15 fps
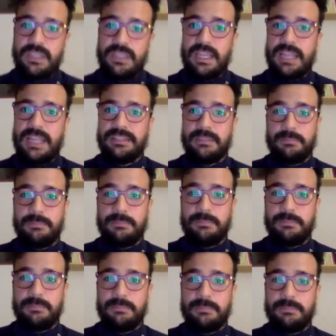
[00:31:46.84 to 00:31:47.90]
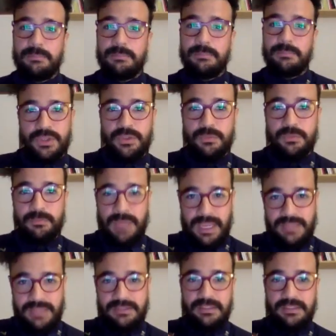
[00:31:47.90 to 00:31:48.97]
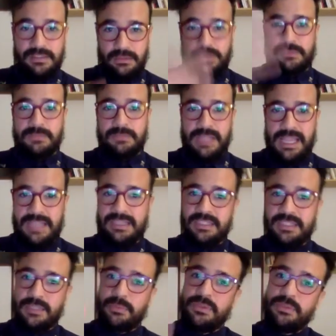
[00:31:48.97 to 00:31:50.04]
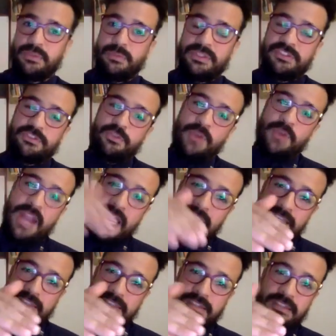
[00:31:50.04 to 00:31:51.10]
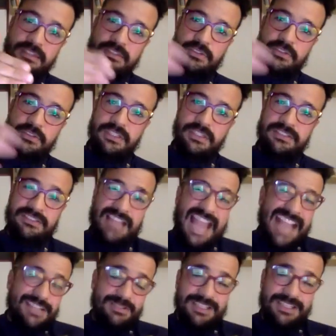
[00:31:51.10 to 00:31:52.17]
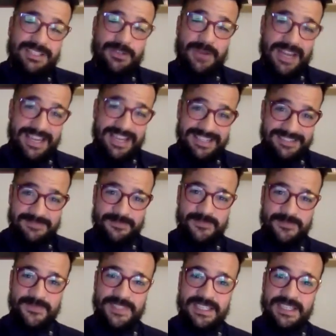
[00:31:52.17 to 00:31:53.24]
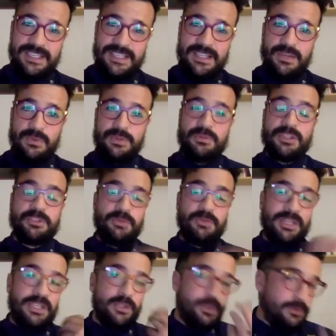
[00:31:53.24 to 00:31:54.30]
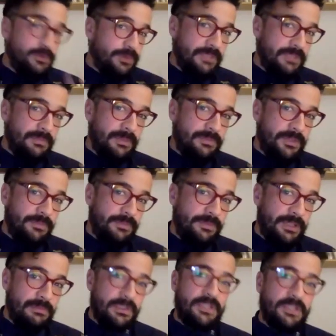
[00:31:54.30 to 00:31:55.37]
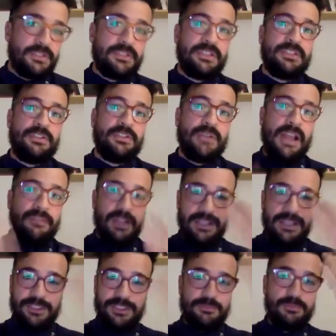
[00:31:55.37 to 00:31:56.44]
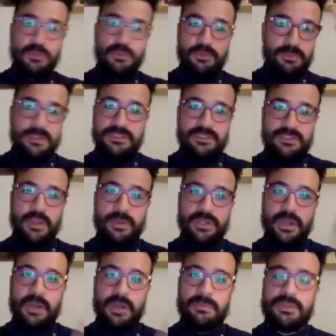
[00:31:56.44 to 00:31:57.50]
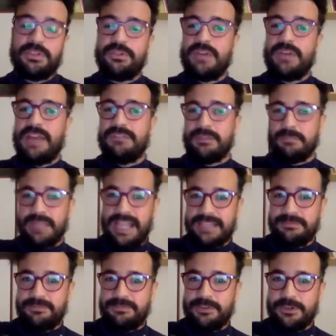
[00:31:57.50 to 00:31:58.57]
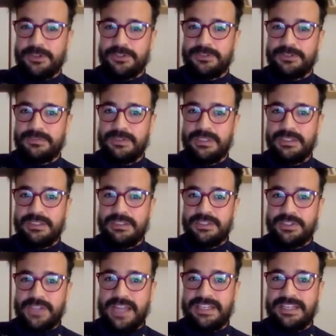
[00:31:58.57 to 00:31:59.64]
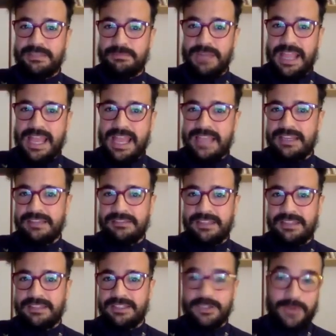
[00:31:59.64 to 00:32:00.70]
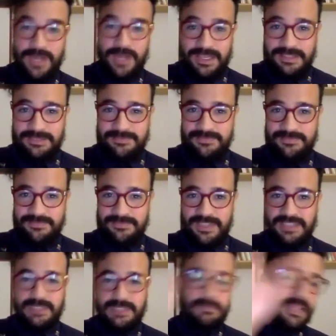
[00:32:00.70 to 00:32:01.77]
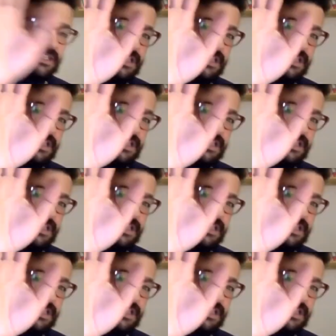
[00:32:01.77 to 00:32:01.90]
And the black one, when you paint, it looks black. And when it's dry, it, it's actually gray which was really good for the, the, film because you have a lot of movements going on because you have the black first, shiny black, and then the gray, the black